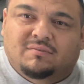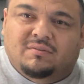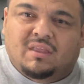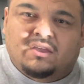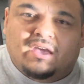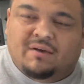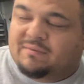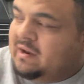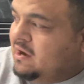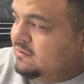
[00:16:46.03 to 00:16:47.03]
that you have
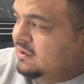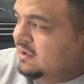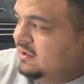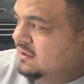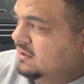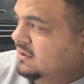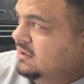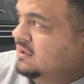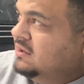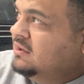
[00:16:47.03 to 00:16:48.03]
an outlet.
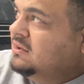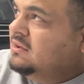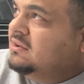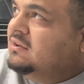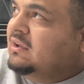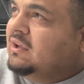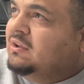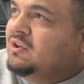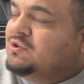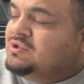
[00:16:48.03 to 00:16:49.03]

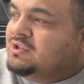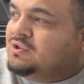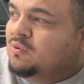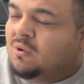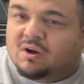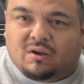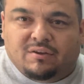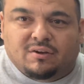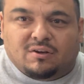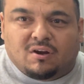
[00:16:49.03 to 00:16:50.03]
Use it to work
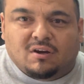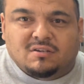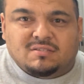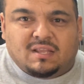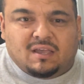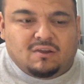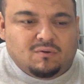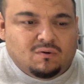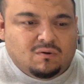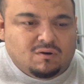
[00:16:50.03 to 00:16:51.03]
on your cars
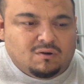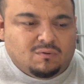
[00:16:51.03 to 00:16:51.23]
now or